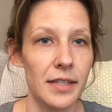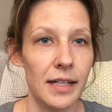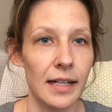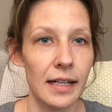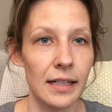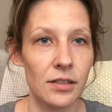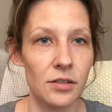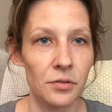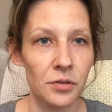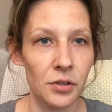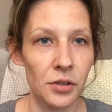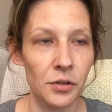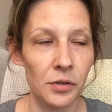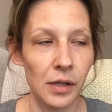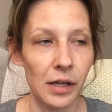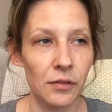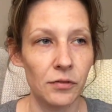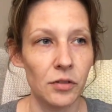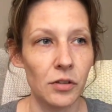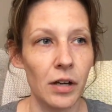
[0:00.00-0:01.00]
And I don't know
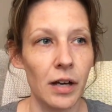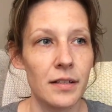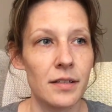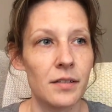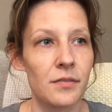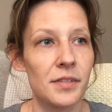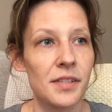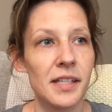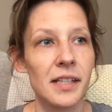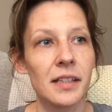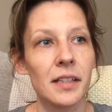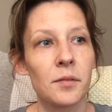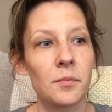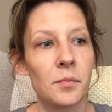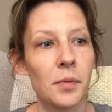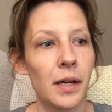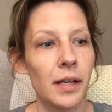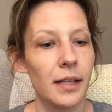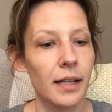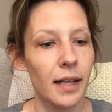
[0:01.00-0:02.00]
if you guys have seen them,
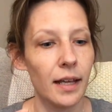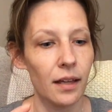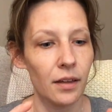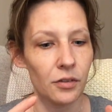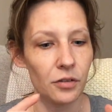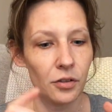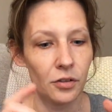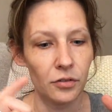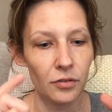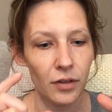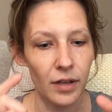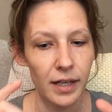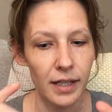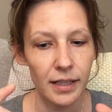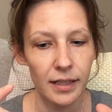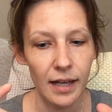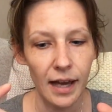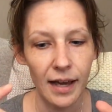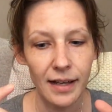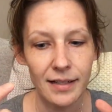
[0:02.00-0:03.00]
but they're
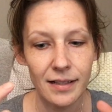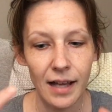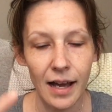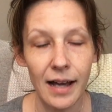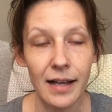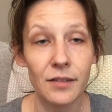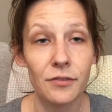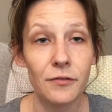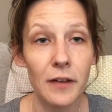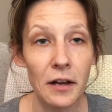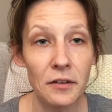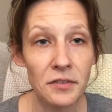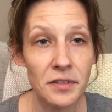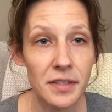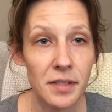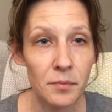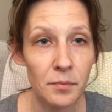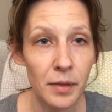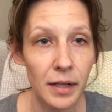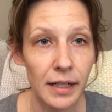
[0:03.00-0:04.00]
like, I found
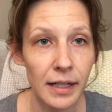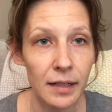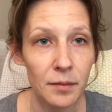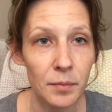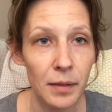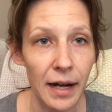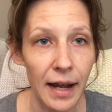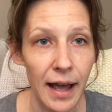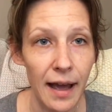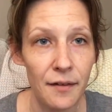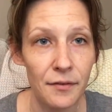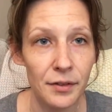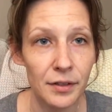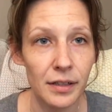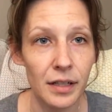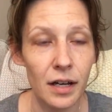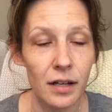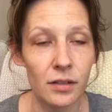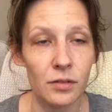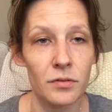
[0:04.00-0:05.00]
somebody, but I
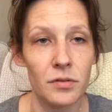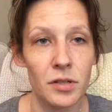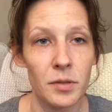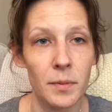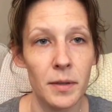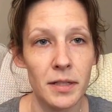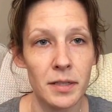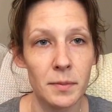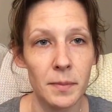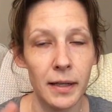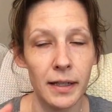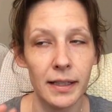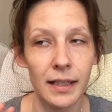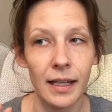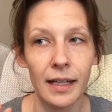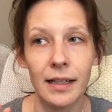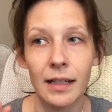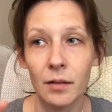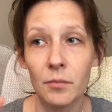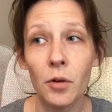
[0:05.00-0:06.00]
haven't gotten a response back
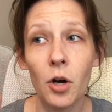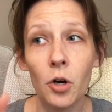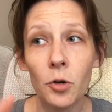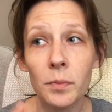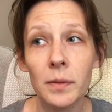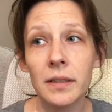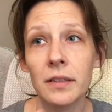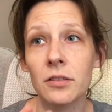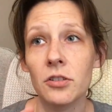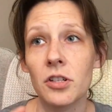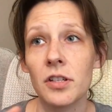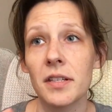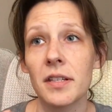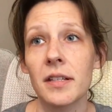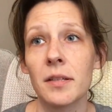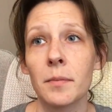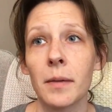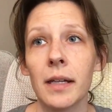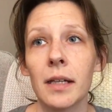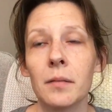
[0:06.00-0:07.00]
yet, and I'm hoping that she
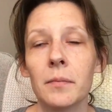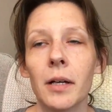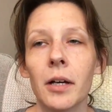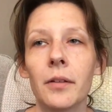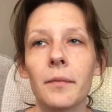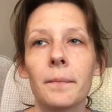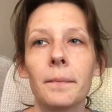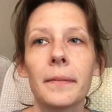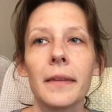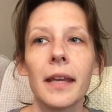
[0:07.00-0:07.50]
sees my email.